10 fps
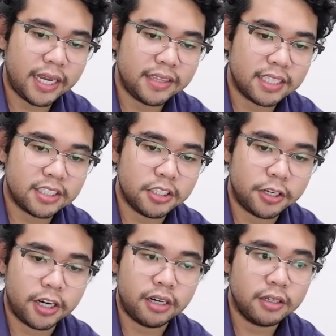texted
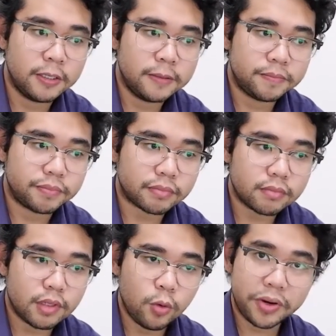her,
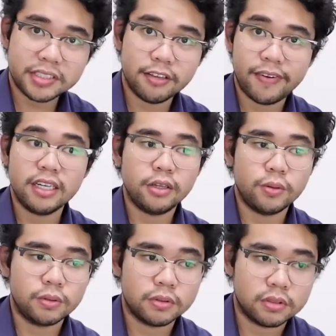where's the
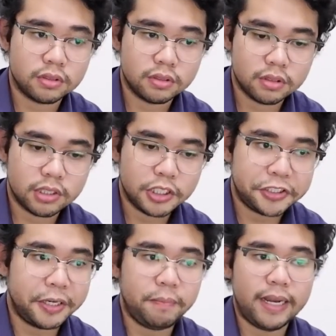venue?
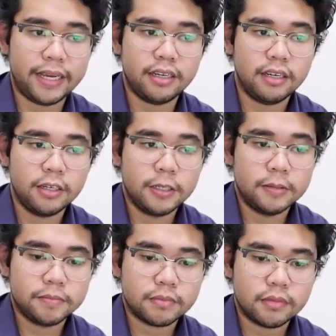She replied,
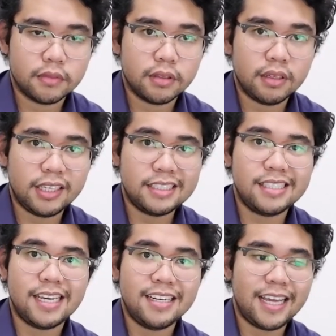
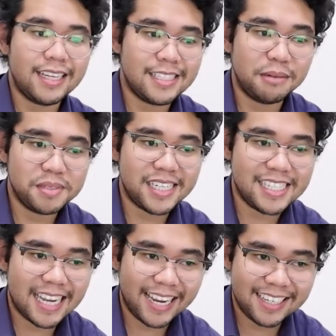it's in SMC
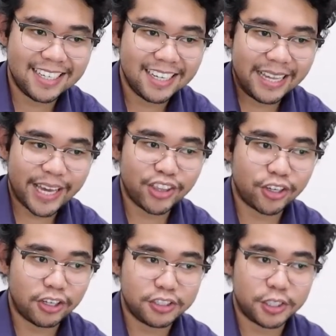side and the
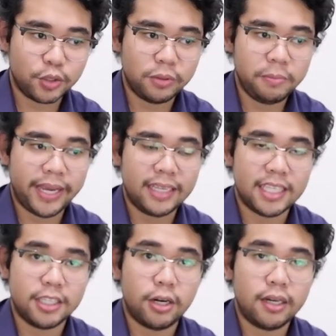concert will be held
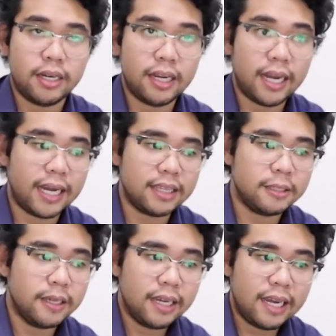
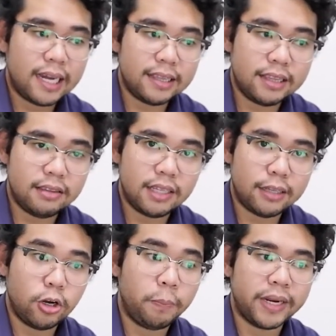
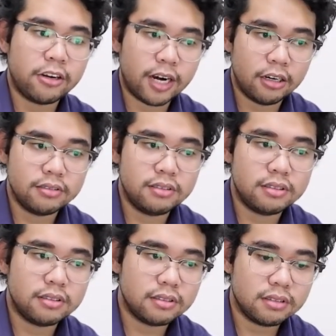at open
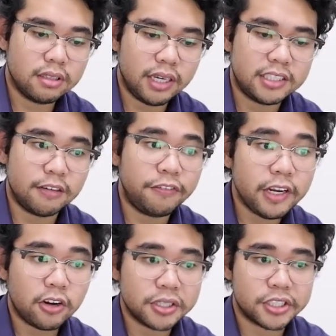grounds. It's a
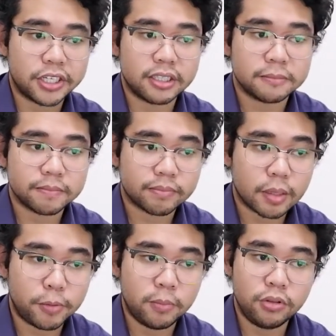free concert
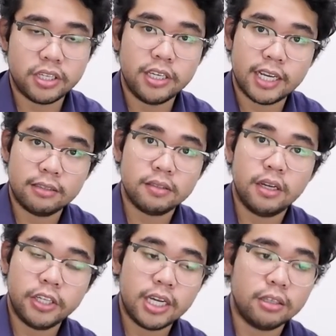promoting
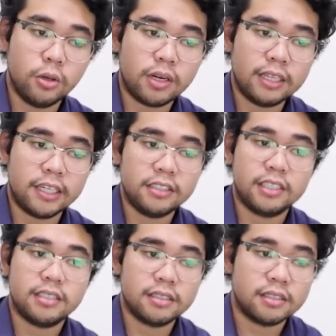young local
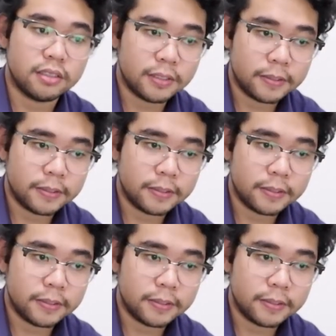artists.